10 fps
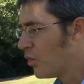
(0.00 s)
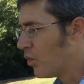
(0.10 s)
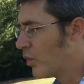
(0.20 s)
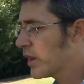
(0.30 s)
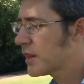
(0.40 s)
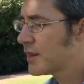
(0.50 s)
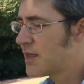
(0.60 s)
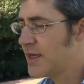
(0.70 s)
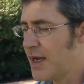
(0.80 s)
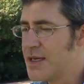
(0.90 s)
With
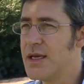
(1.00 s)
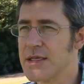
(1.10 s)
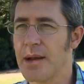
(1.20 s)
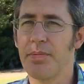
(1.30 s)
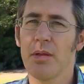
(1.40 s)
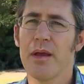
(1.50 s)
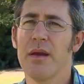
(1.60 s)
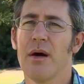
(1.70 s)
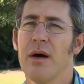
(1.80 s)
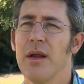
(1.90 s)
the ideas, I
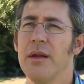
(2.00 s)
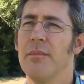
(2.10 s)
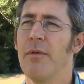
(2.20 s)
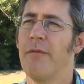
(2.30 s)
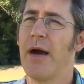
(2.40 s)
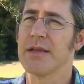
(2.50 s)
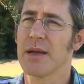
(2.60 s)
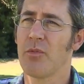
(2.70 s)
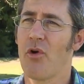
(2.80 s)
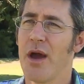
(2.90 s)
plan on, as
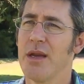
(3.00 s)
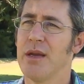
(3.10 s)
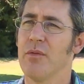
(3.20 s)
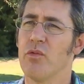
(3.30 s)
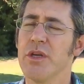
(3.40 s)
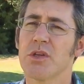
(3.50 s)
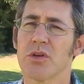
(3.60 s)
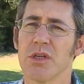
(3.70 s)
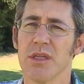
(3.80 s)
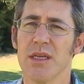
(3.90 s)
I'm writing and
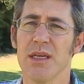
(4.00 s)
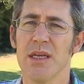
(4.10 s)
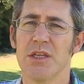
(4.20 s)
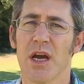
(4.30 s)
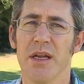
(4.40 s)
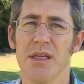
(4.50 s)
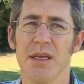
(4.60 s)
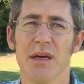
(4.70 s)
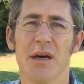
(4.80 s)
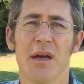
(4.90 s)
researching each
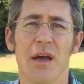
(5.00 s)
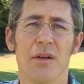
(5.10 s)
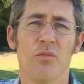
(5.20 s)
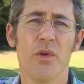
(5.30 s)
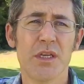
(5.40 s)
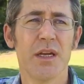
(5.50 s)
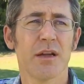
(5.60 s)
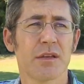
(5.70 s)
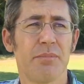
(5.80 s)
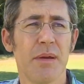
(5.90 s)
idea, reaching
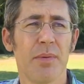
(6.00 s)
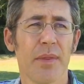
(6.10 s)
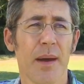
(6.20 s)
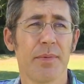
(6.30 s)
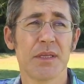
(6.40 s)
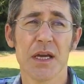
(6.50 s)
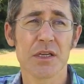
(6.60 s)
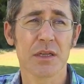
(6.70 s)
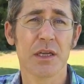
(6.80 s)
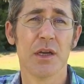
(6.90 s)
out to people that
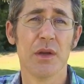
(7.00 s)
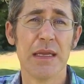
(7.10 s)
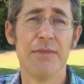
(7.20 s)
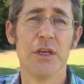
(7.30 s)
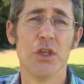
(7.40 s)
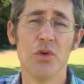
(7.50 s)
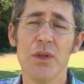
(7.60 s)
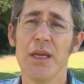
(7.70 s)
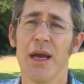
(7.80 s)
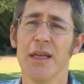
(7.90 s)
potentially could even do
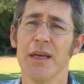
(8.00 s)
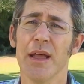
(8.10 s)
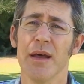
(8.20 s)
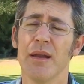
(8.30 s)
the idea,